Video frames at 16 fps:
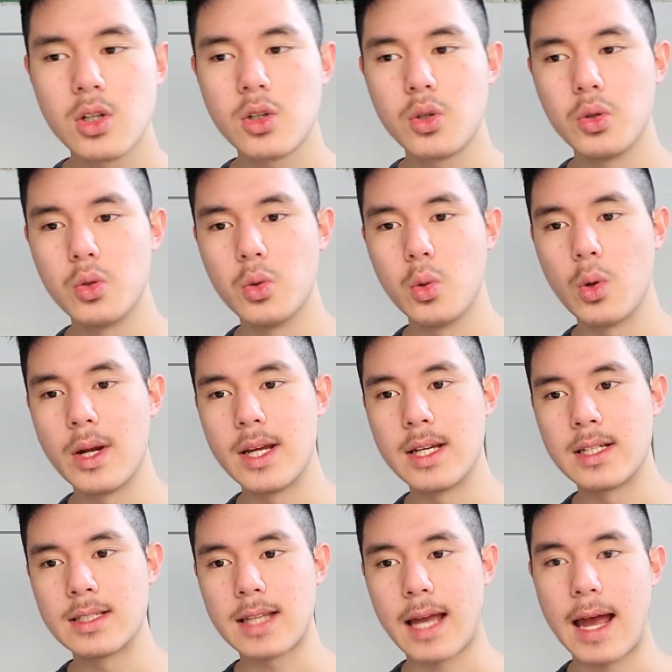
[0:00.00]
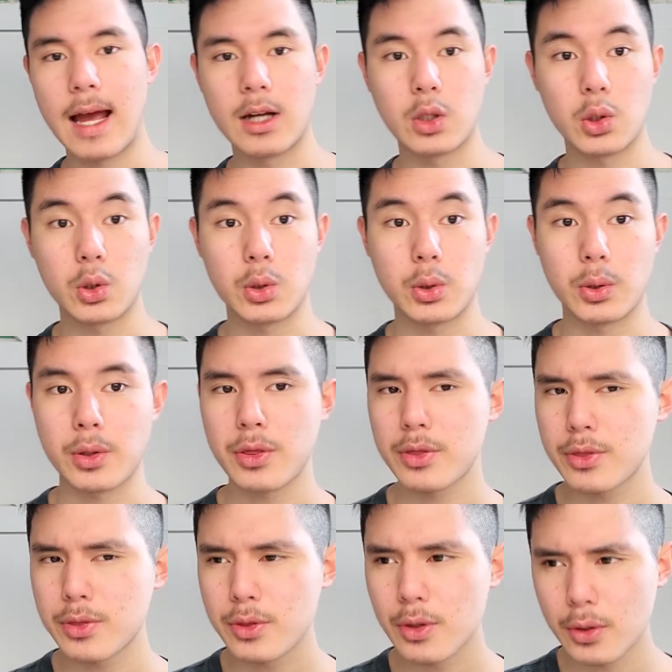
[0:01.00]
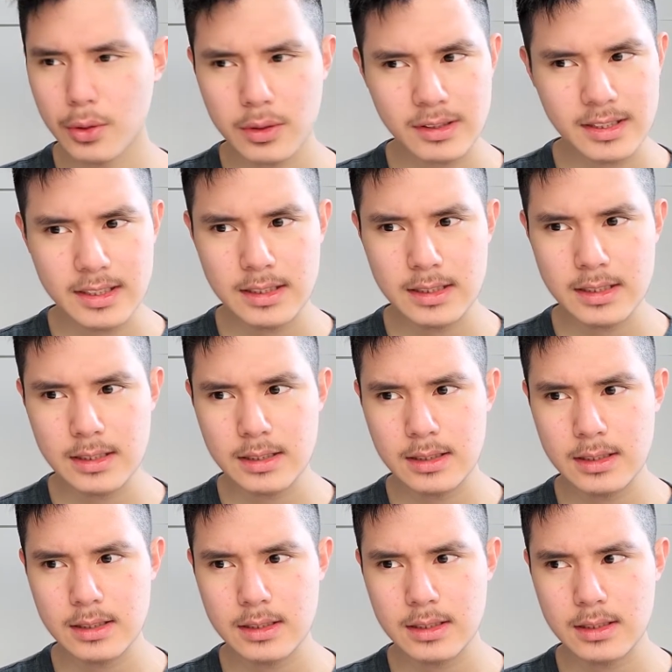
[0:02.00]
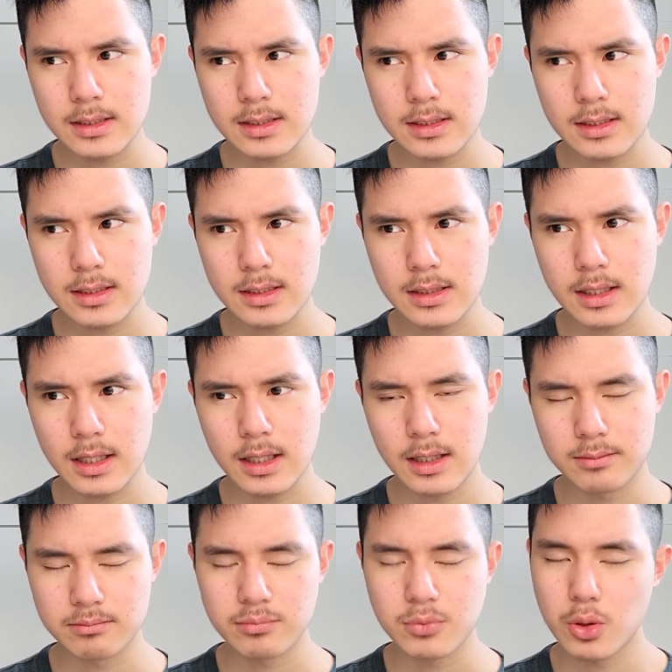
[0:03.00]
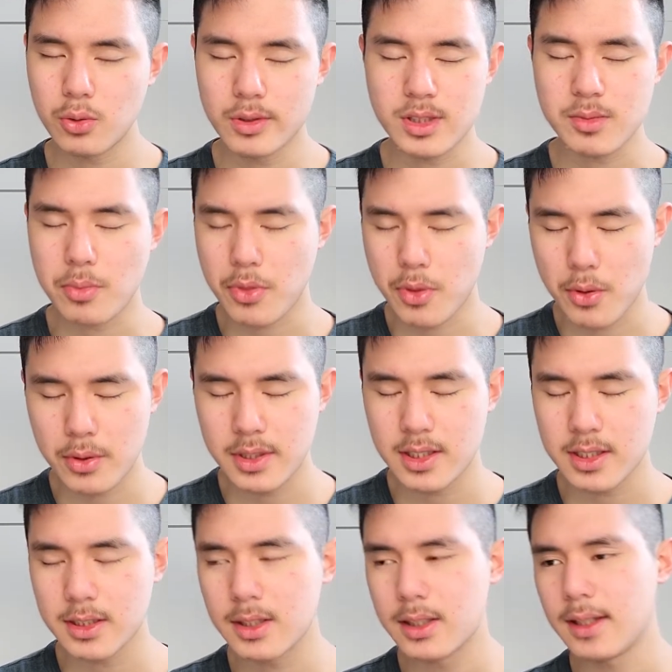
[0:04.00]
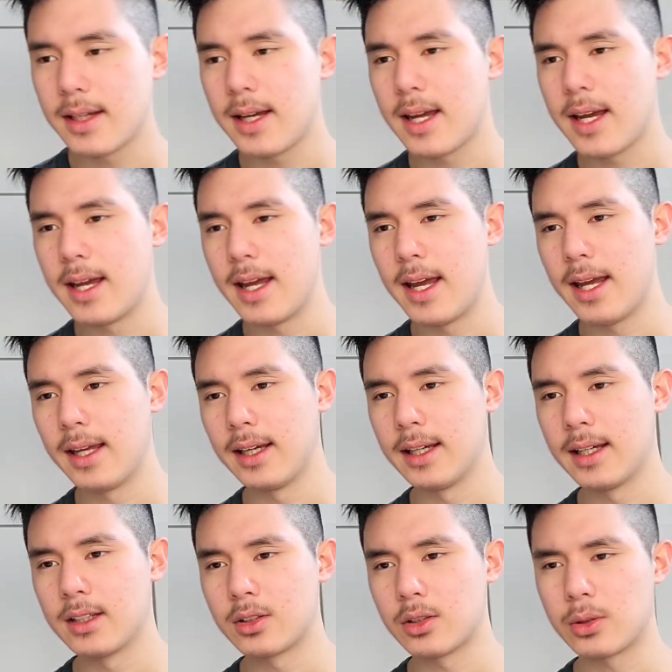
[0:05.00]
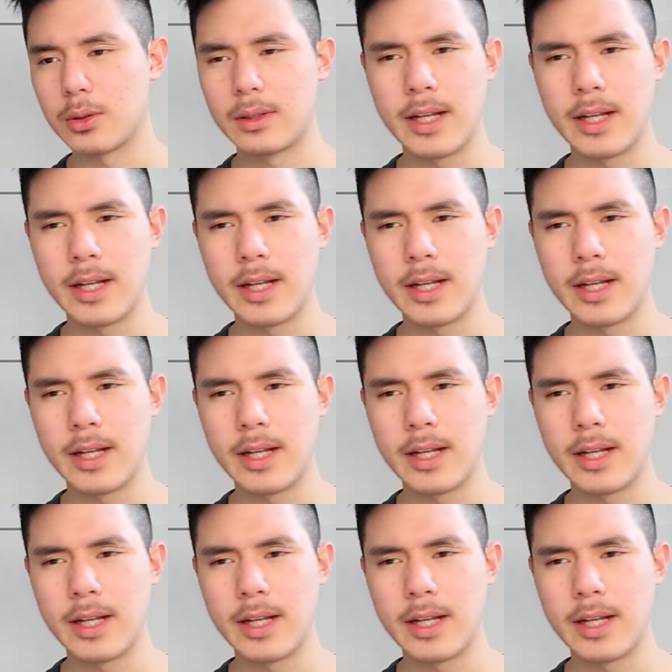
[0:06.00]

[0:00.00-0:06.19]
who is at her 30, who is 30, and her